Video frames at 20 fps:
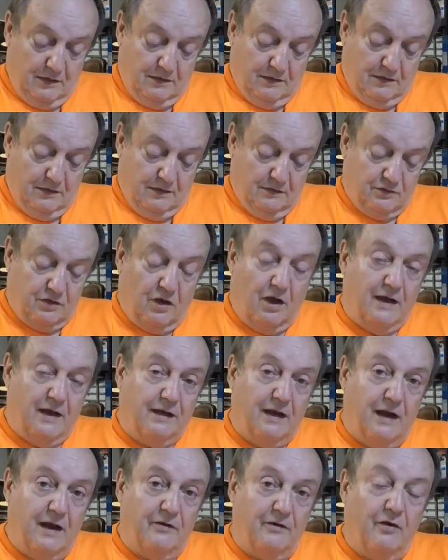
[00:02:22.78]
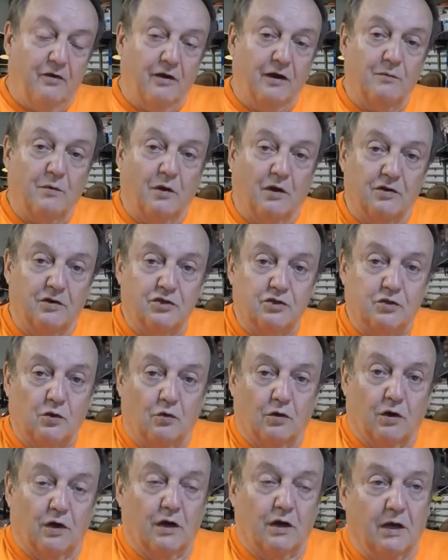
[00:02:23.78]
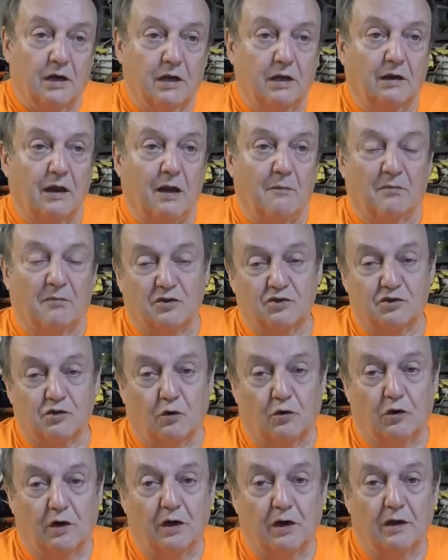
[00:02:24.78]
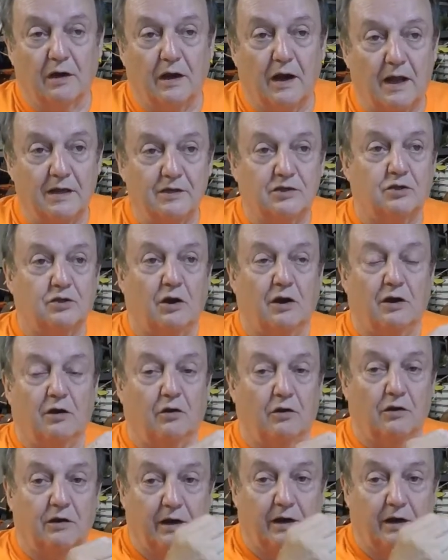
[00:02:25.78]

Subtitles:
So I get out in a hardware store, lumber store, and I start looking.